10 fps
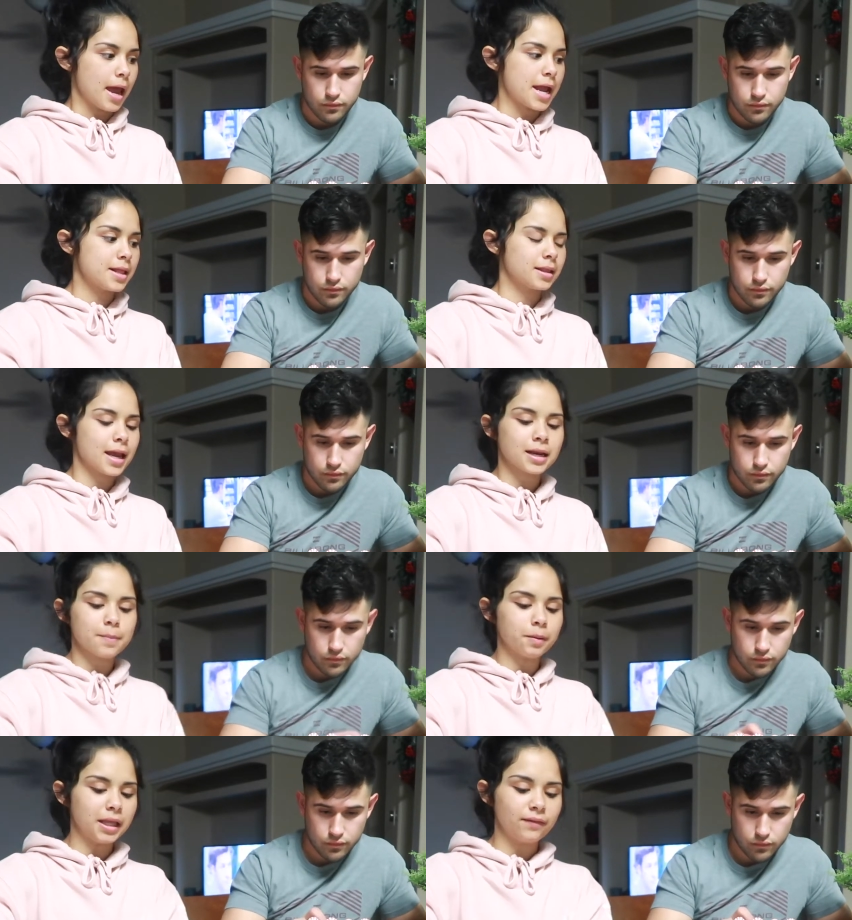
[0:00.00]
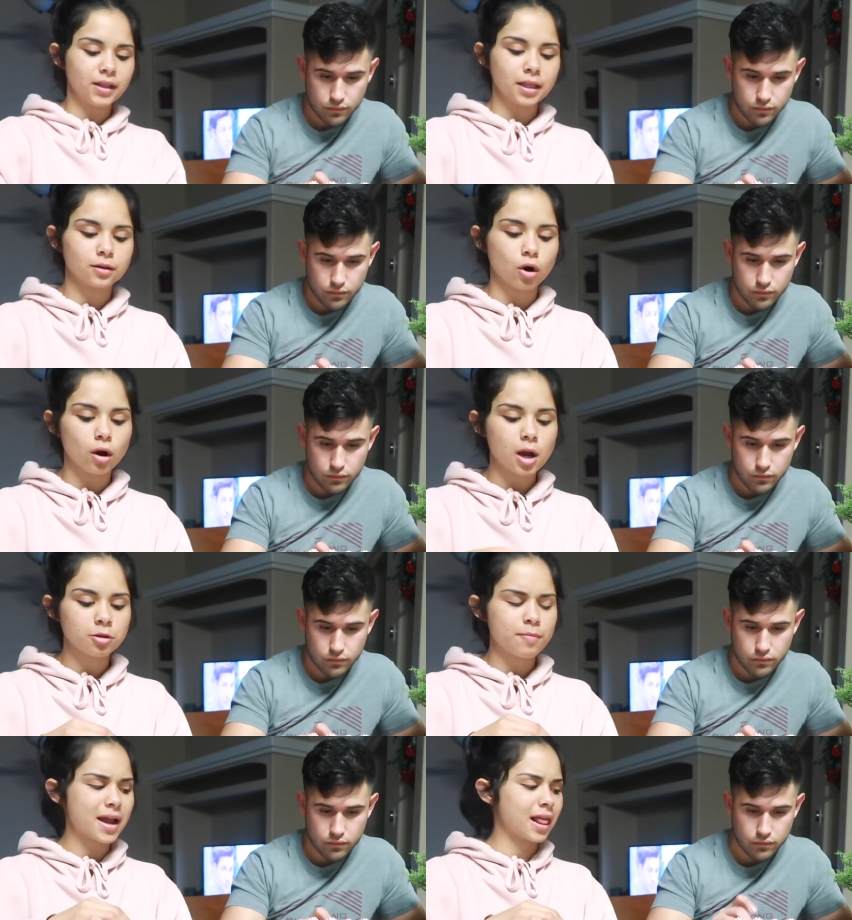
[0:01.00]
Speaker 1: And then they end up leaving. This girl comes
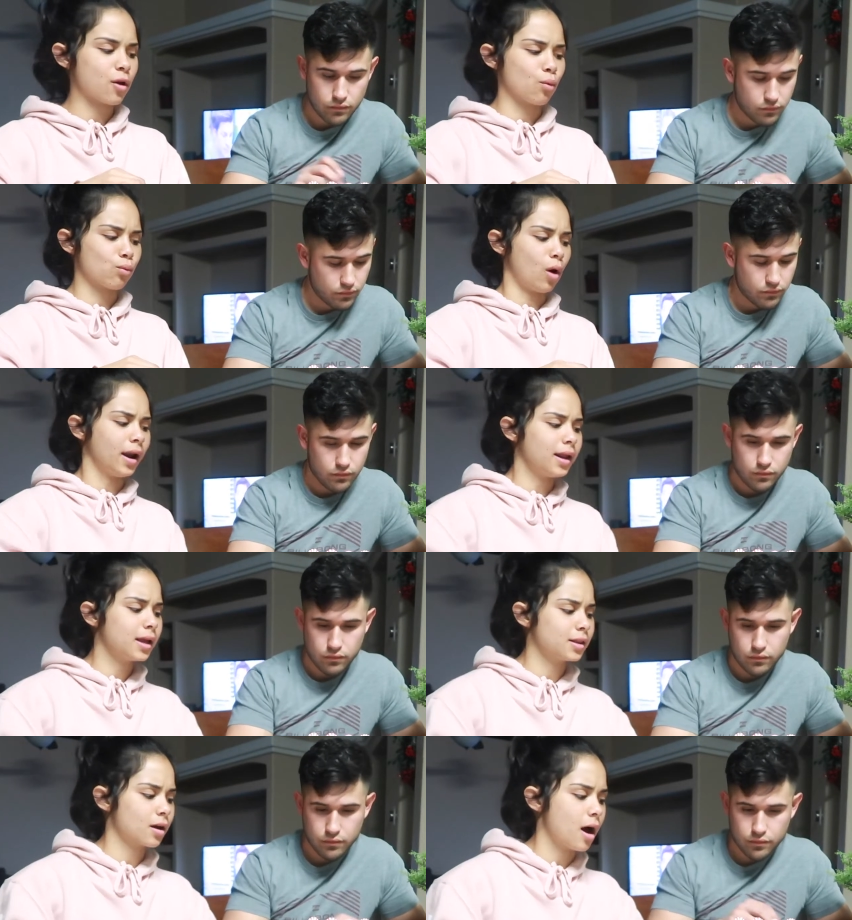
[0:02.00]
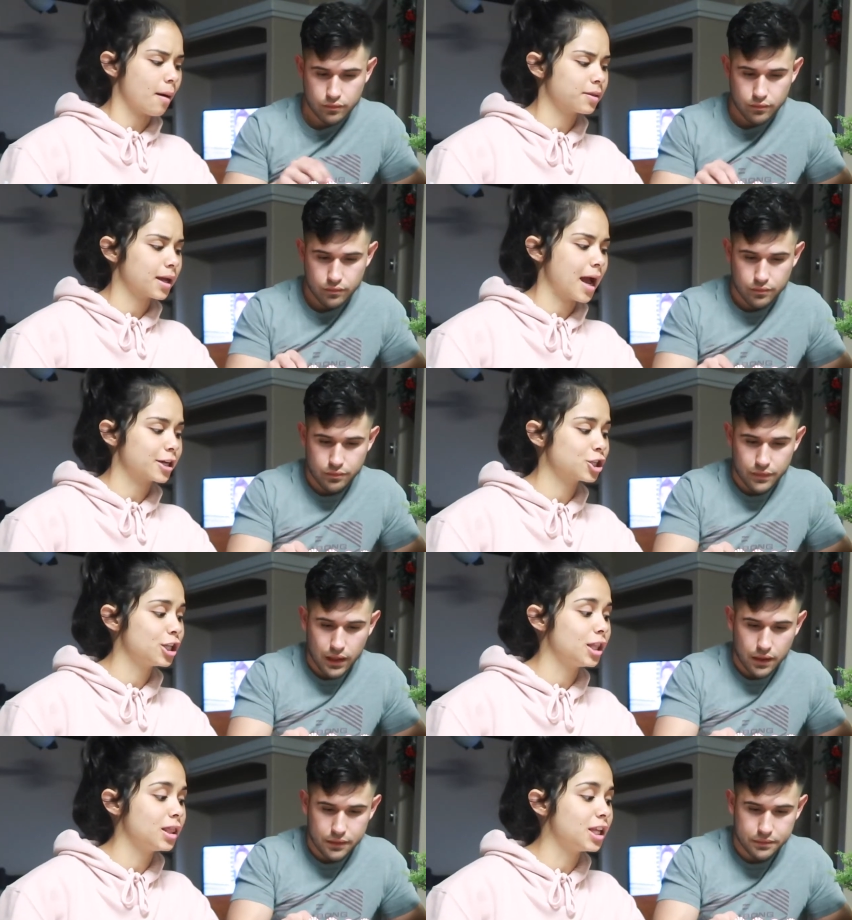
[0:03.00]
back like running and the cops like
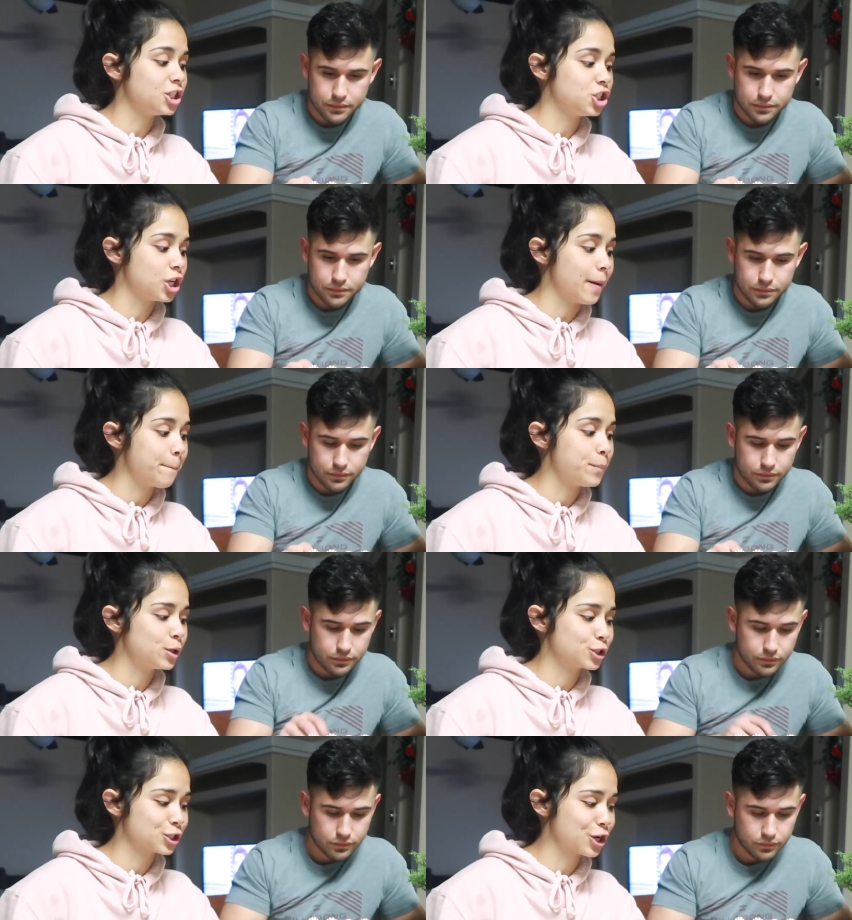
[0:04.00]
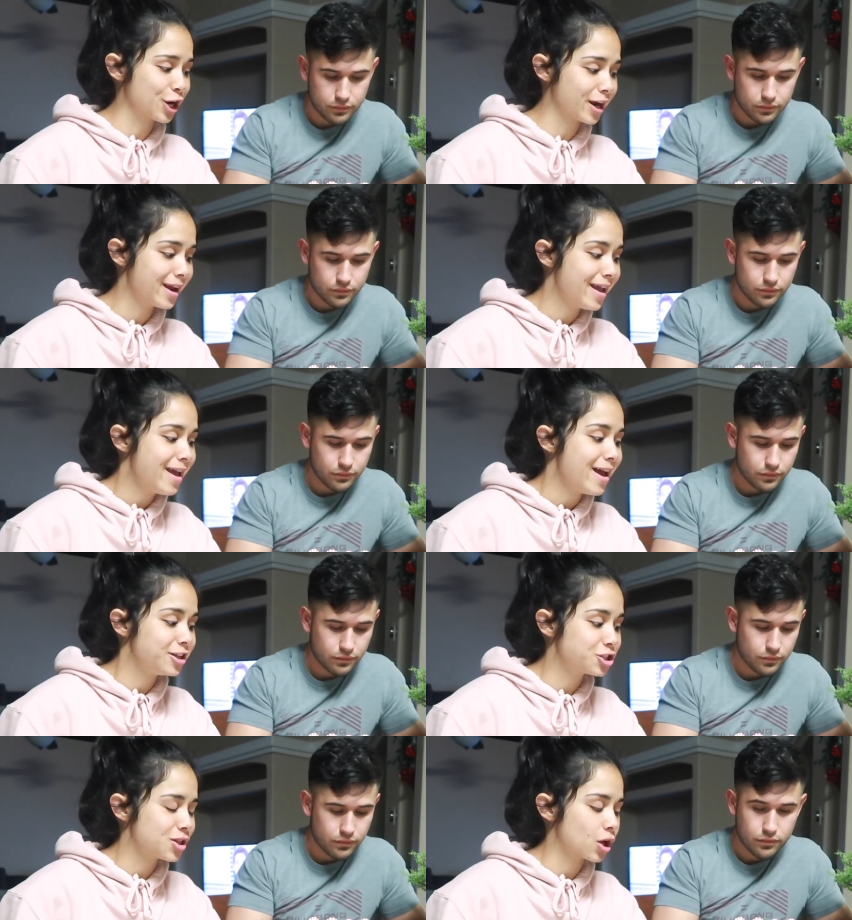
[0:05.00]
actually legit pushed her
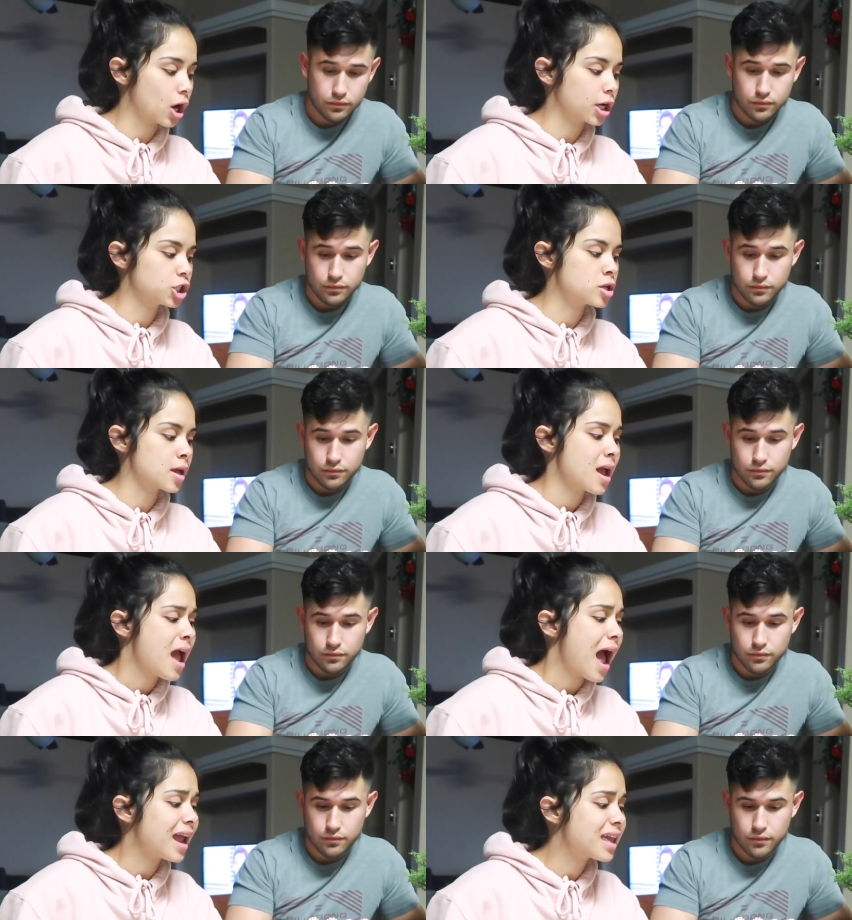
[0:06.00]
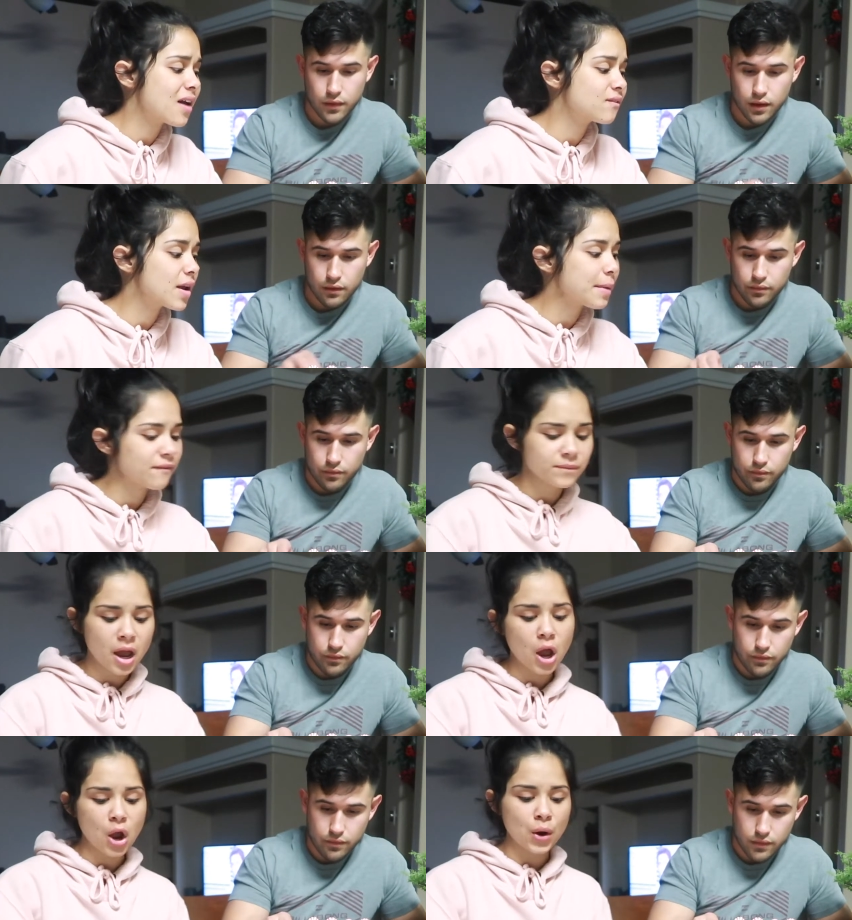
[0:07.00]
into the car because she's like, I can't find my
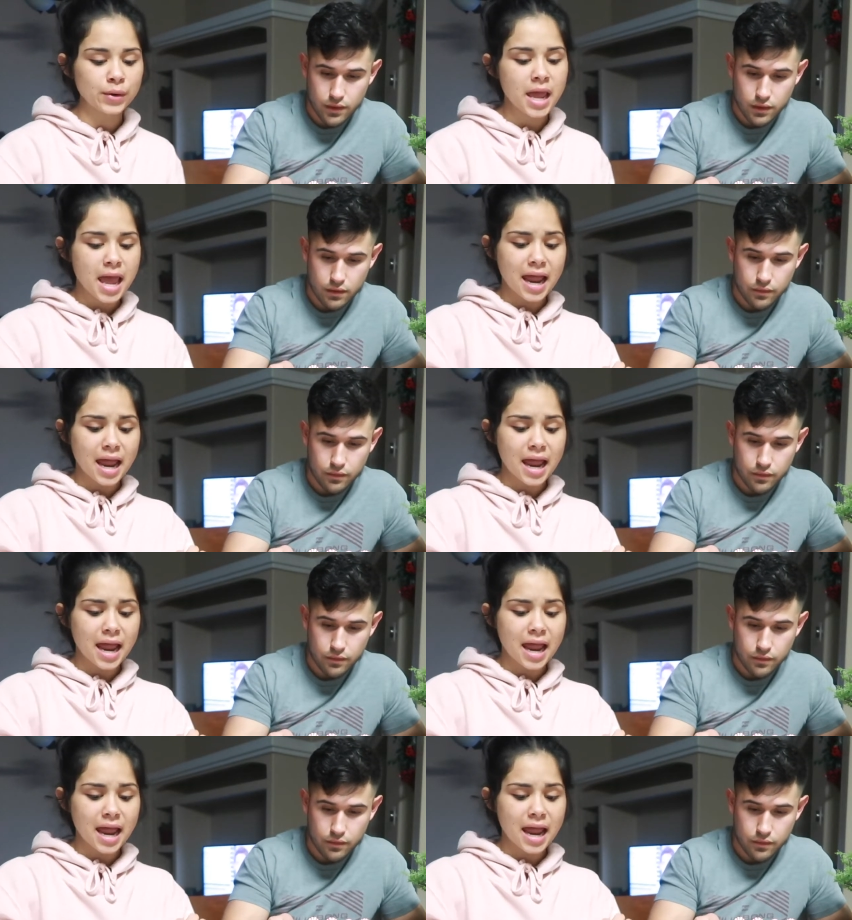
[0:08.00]
phone.